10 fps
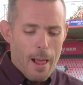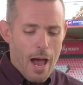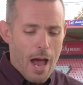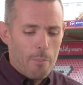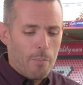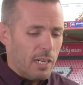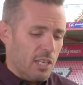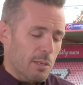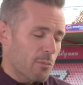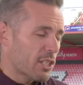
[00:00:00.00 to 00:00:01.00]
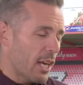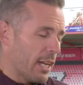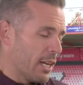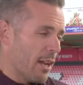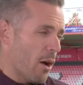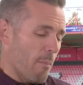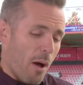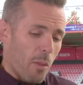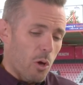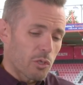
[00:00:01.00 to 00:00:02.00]
um, and he seemed to settle in
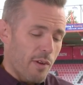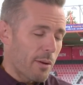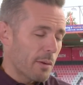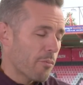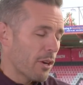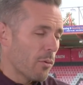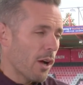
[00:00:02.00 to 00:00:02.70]
among those around him pretty